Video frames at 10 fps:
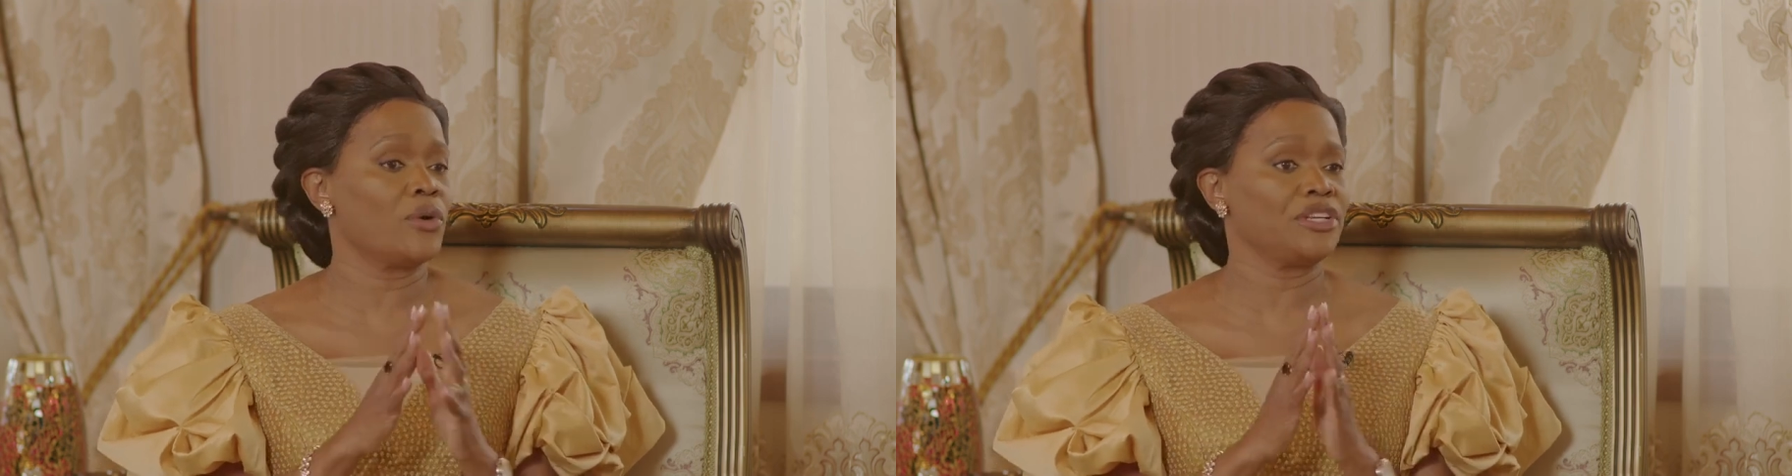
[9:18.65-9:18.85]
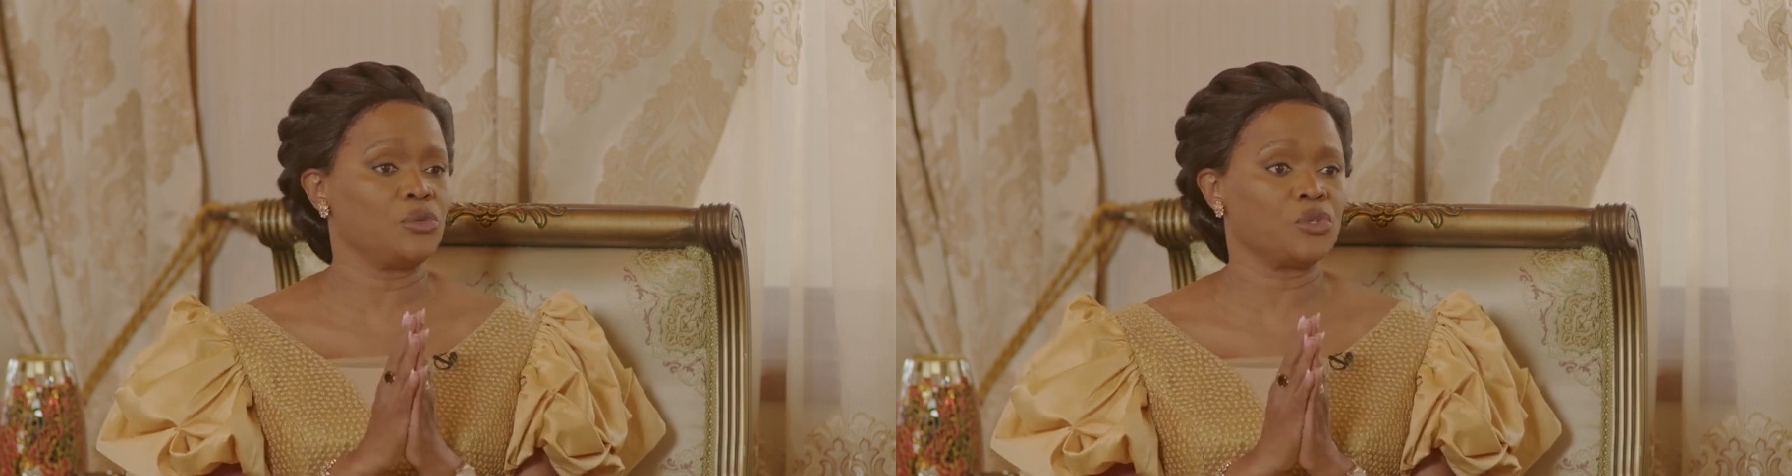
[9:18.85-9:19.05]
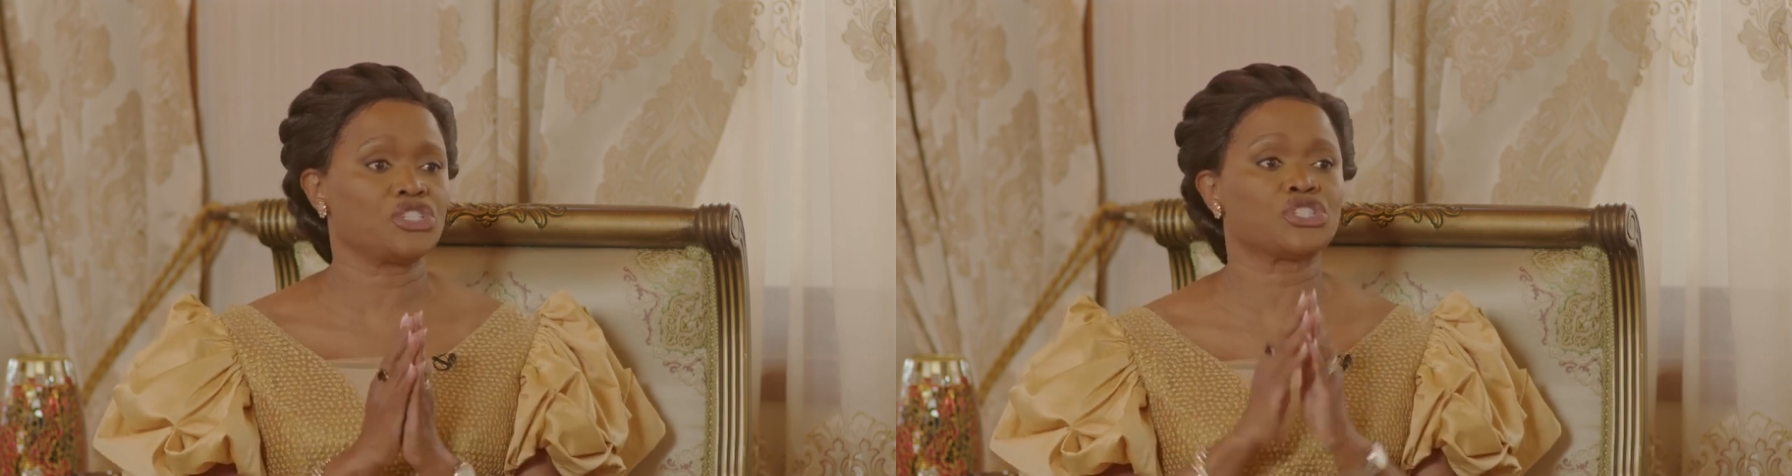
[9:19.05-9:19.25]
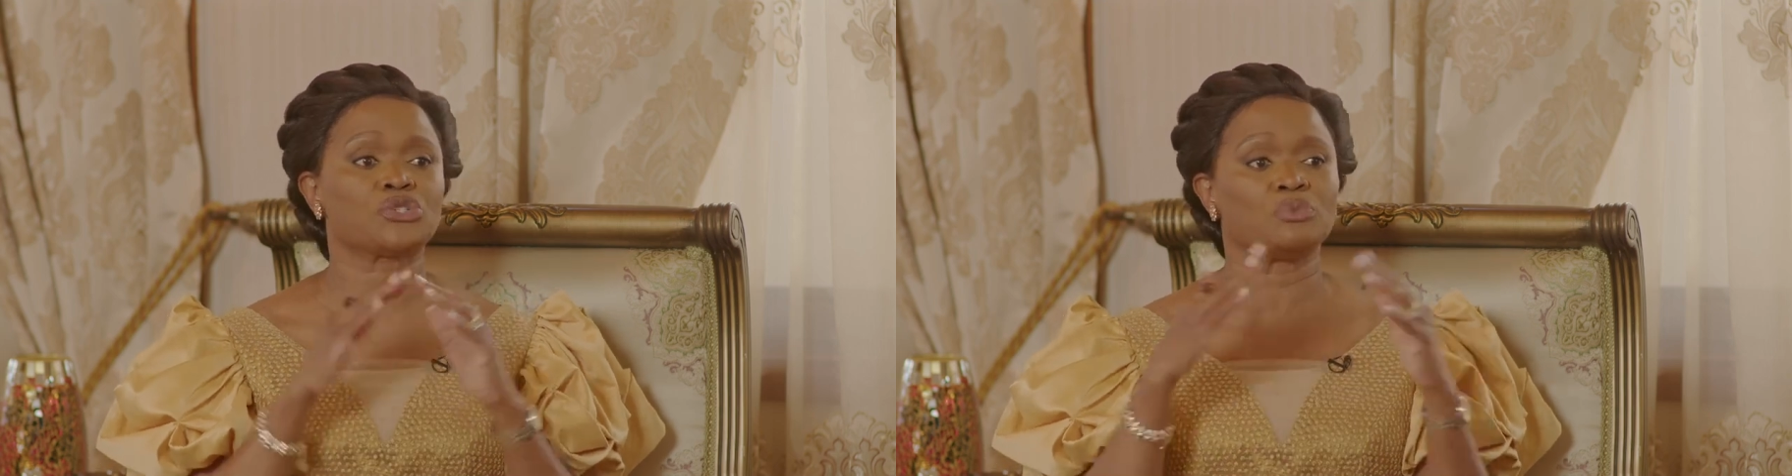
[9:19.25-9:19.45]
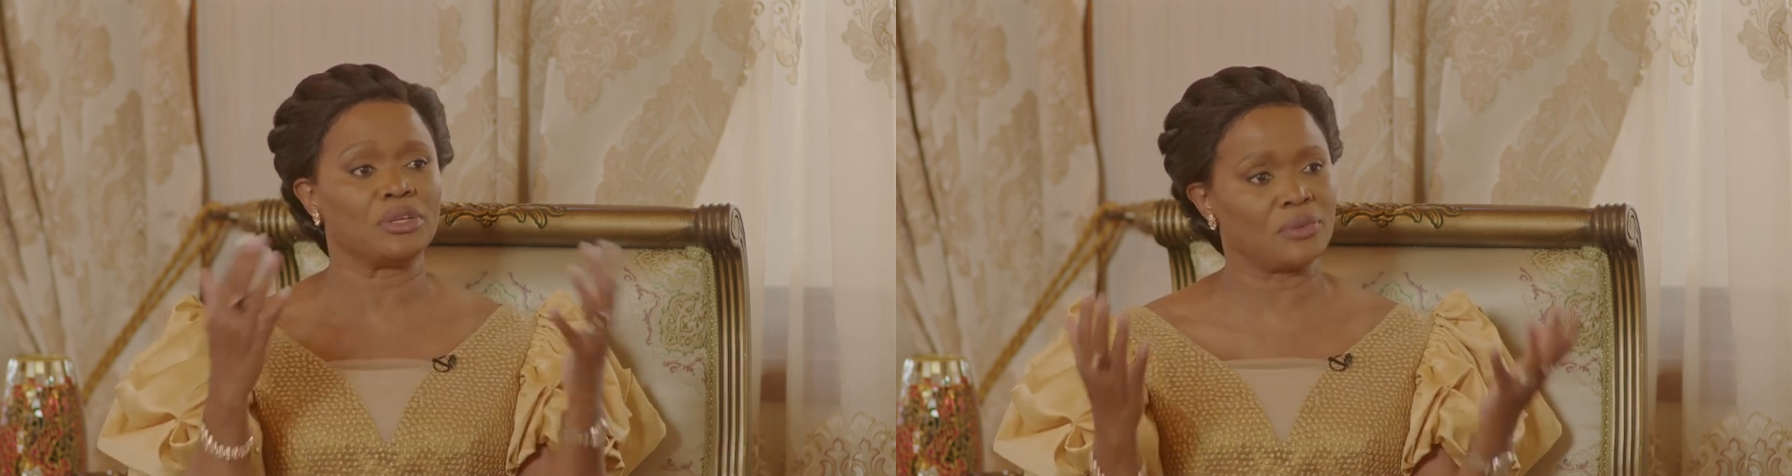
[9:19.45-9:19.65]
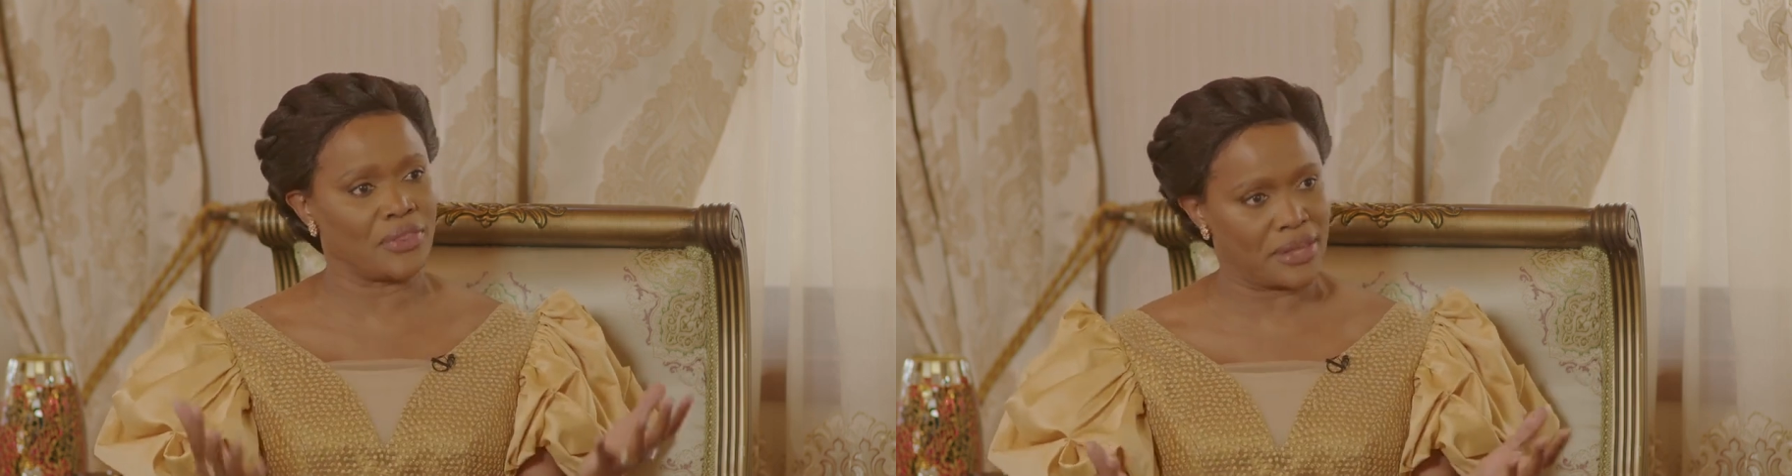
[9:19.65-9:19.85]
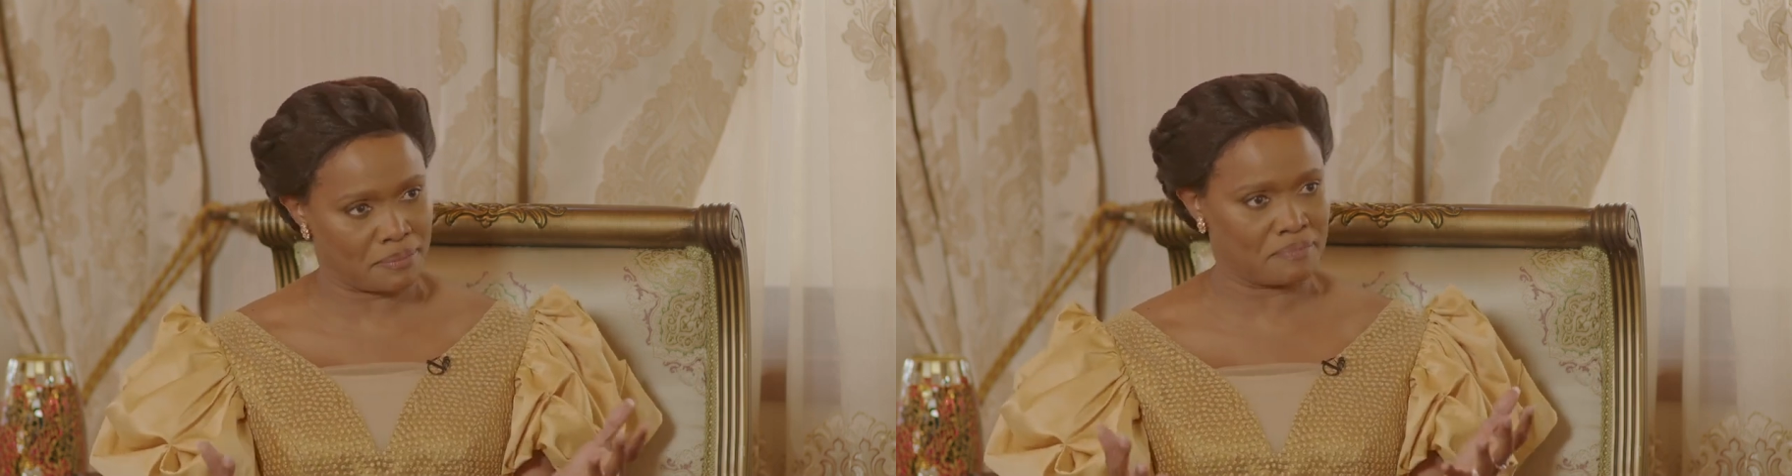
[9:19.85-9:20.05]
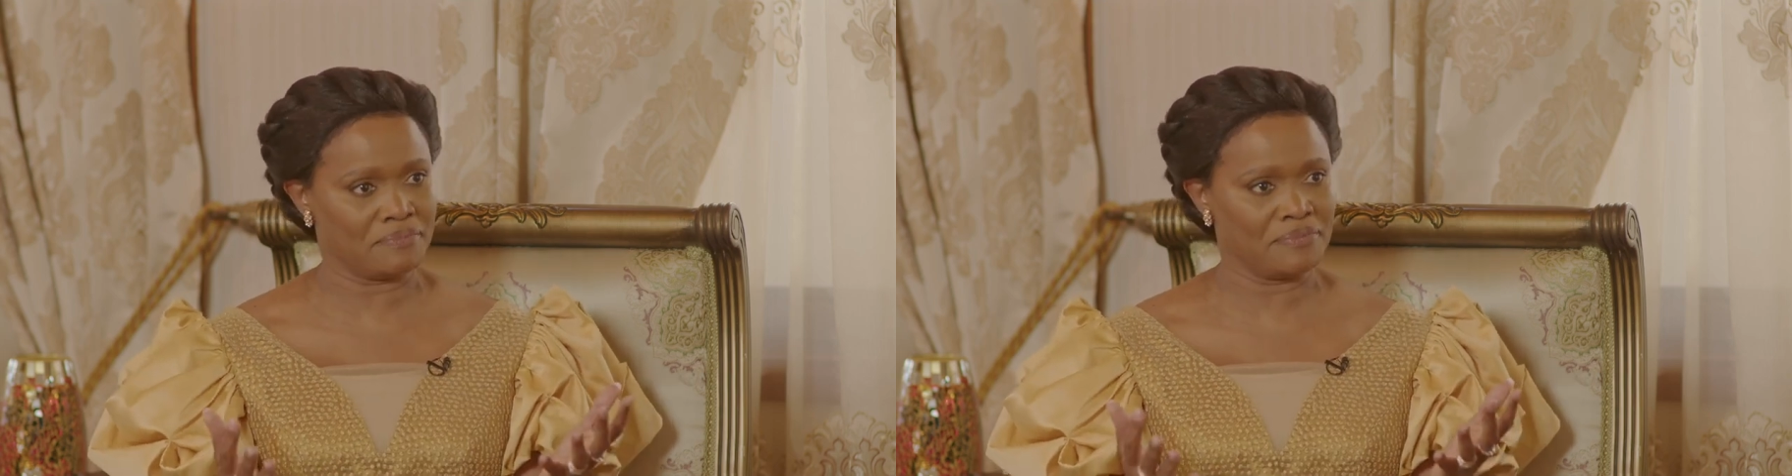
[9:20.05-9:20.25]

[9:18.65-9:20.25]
wanted was just to be with them.